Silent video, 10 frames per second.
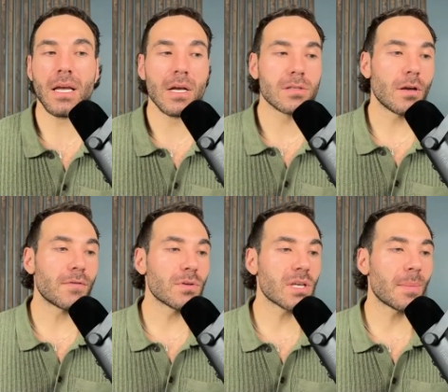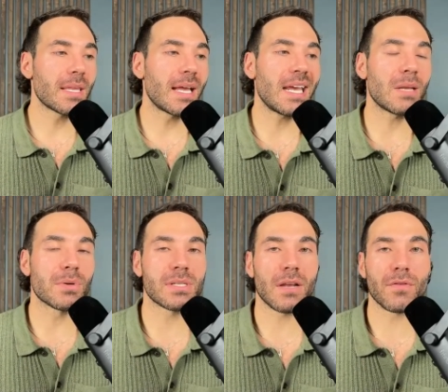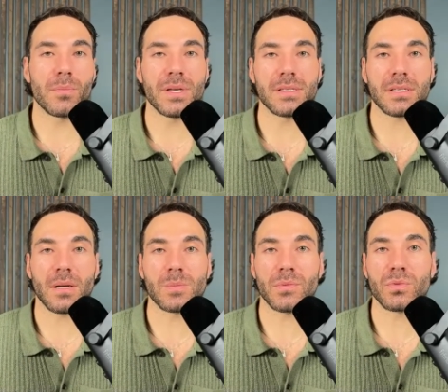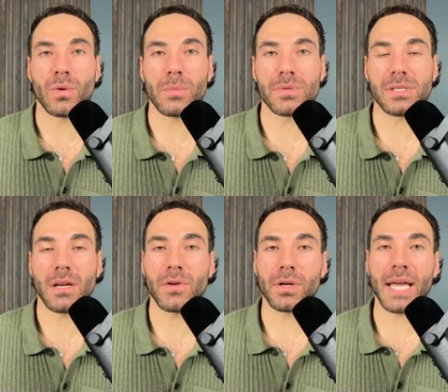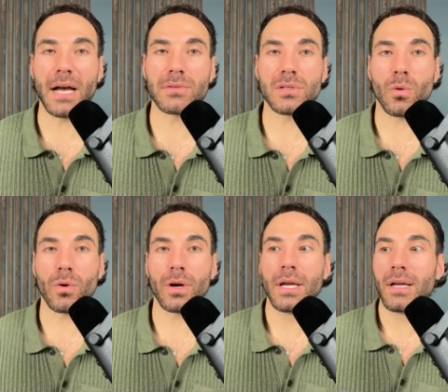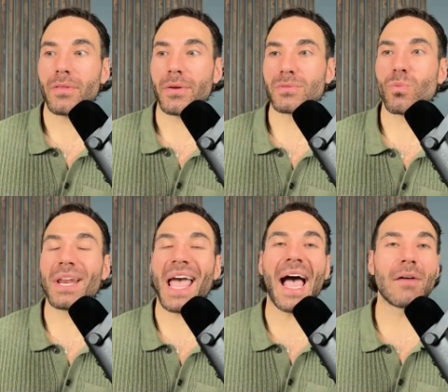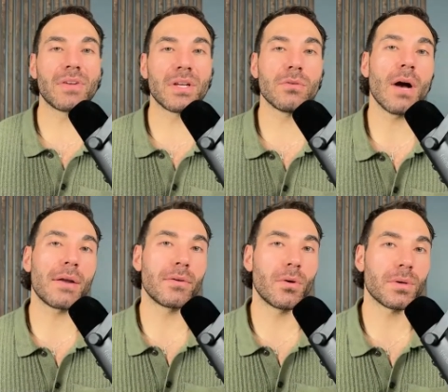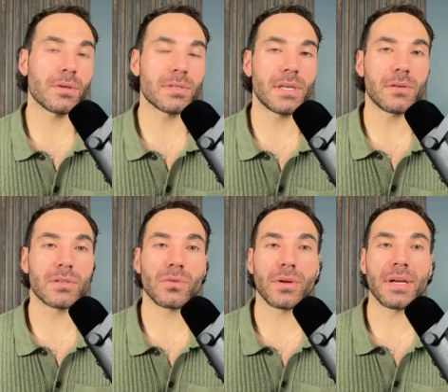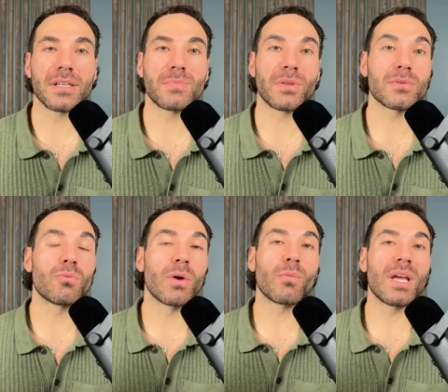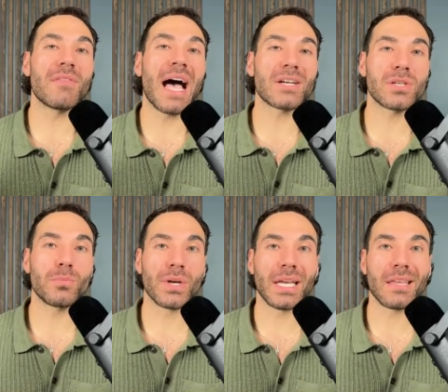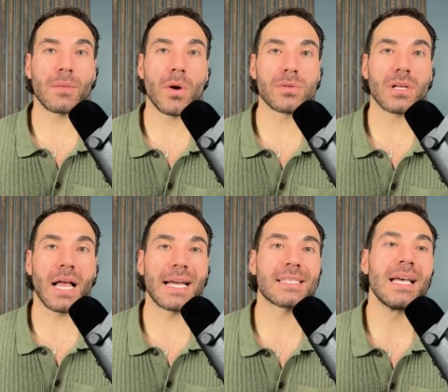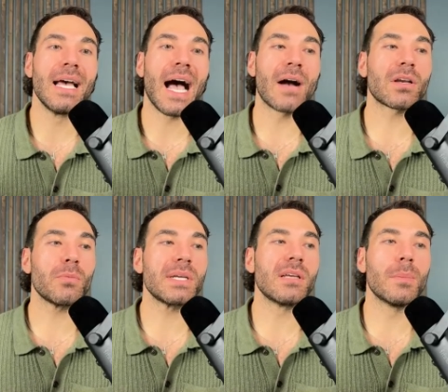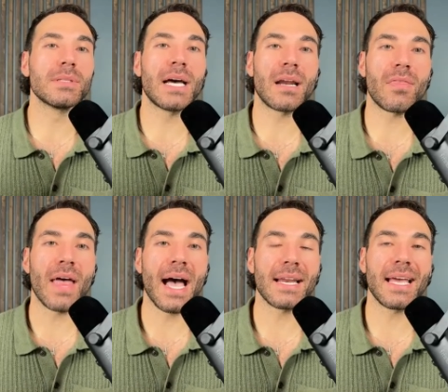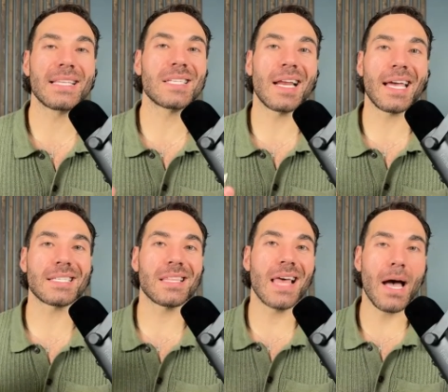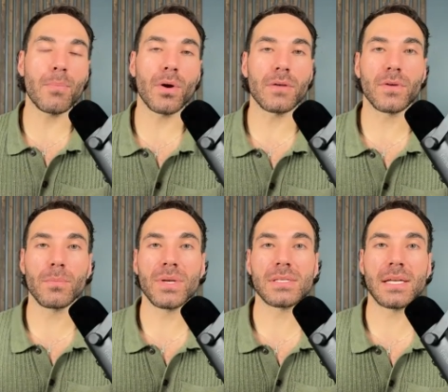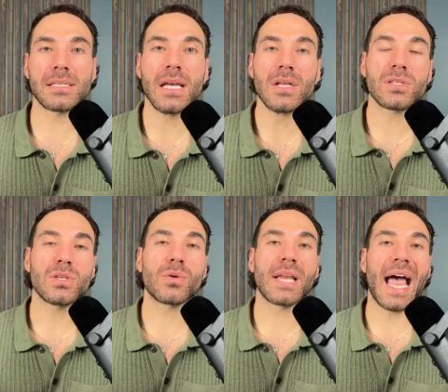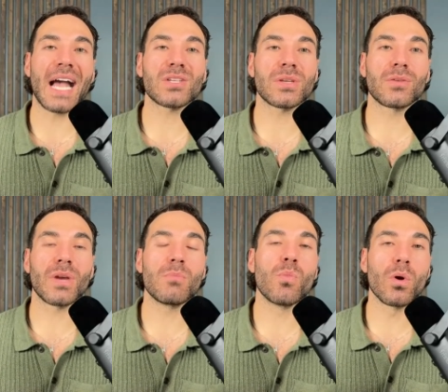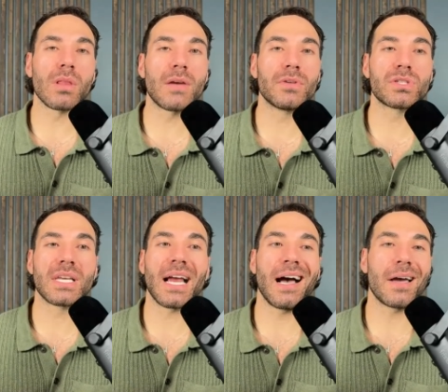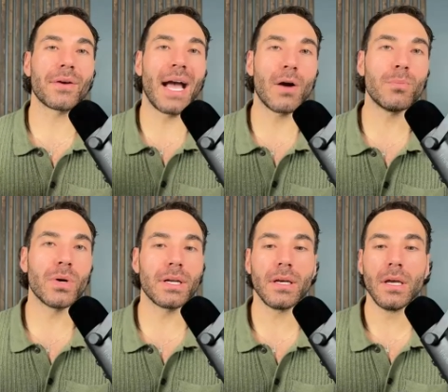So if you tell me that 80% of your business comes from 20% of your accounts, or there's one avenue, I don't know what your sales career is, but there's one way of actually bringing in the most clients, how can we double down on that and 10x that part of your business so you can actually create more leverage, get a higher output